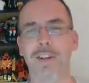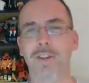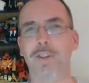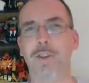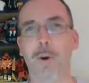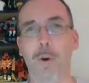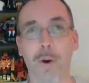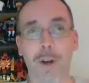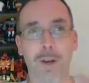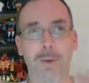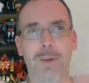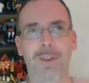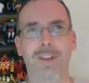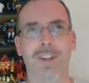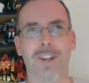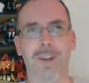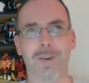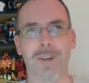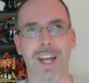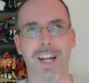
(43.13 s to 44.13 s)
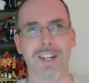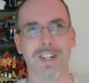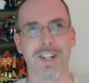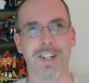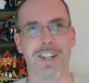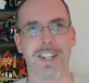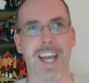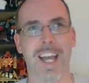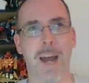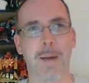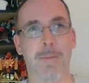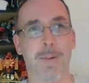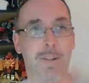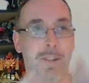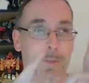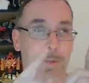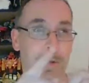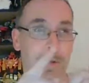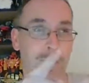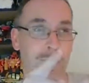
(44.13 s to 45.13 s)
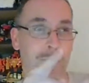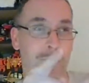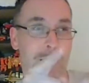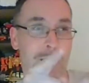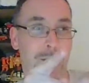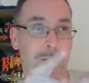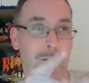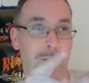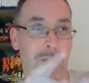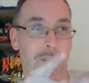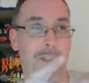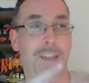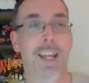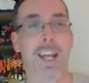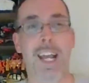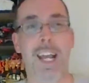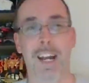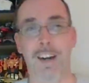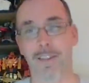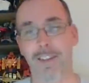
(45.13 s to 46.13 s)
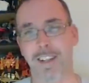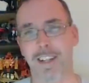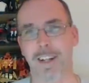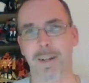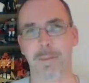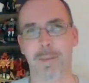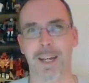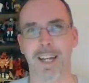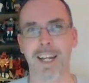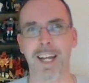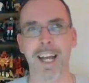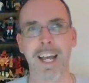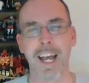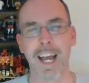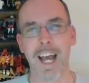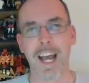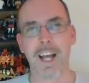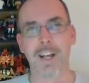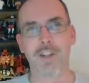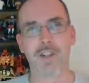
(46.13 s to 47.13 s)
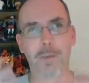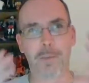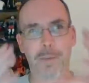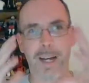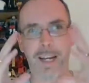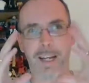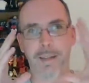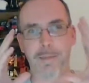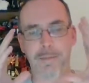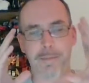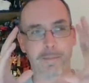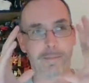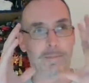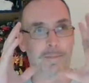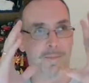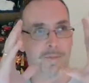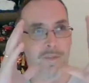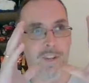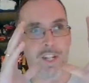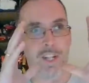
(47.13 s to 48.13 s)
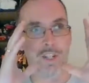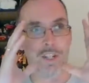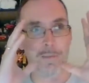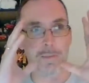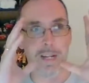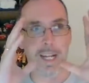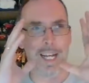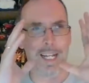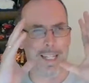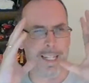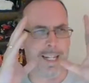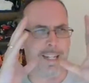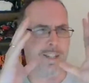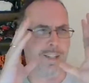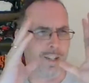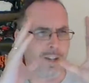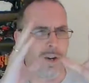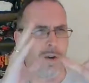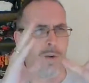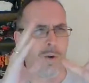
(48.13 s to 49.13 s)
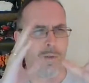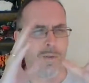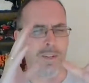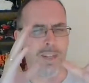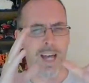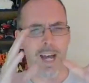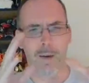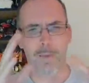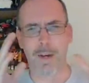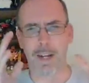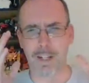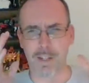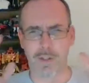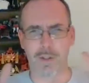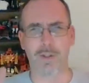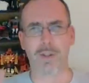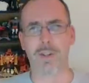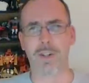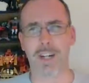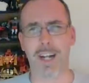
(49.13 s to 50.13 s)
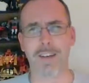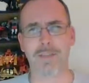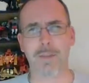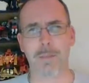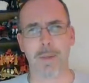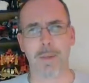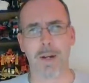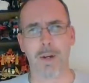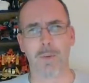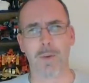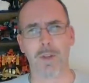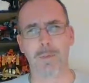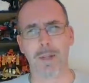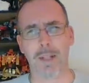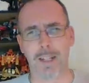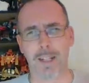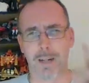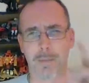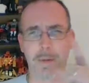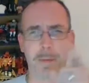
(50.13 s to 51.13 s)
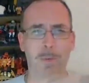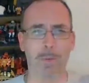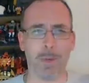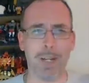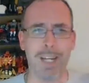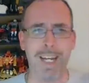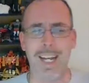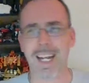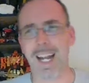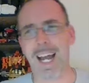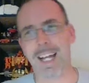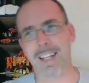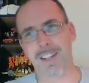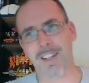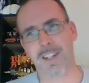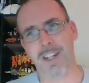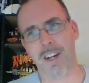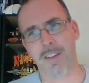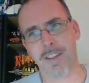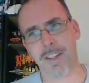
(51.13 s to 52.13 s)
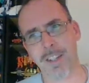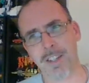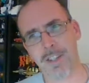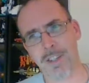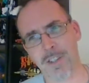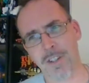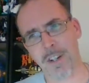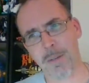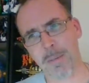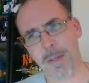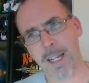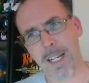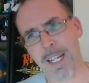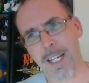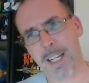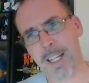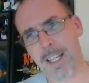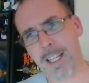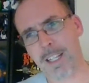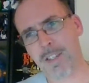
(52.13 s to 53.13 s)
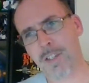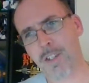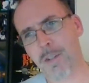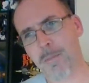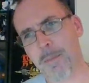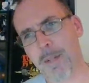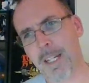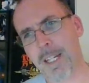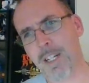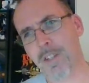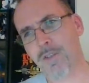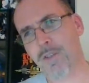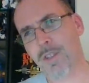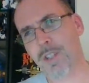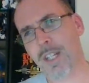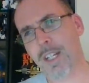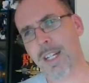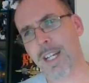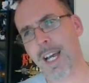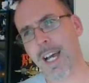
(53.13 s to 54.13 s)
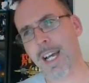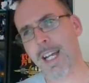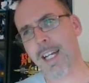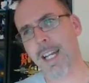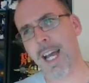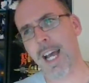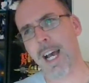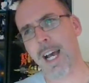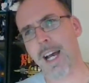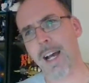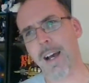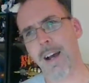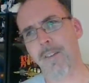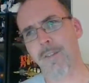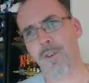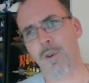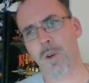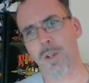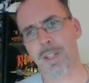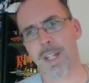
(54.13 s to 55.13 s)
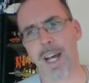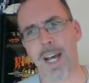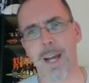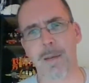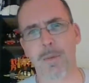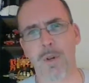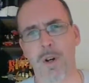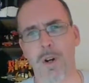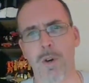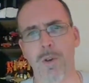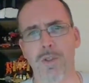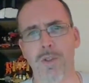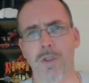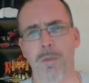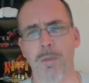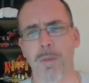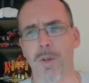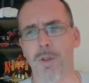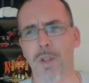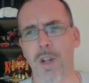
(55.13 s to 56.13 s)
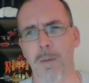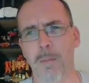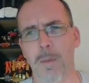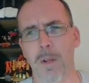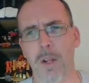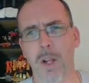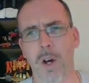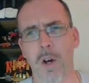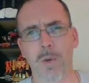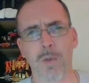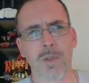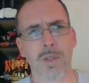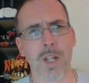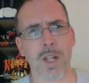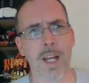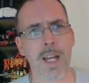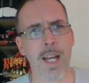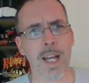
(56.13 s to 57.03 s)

toying with the location of the camera because I'm used to it being over here a little bit. So my vision in my head tends to go over that way. So you're going to have to bear with me a little bit, but we got a lot to cover. This is going to be an interesting night. Of course, I'm your host, your most humble host,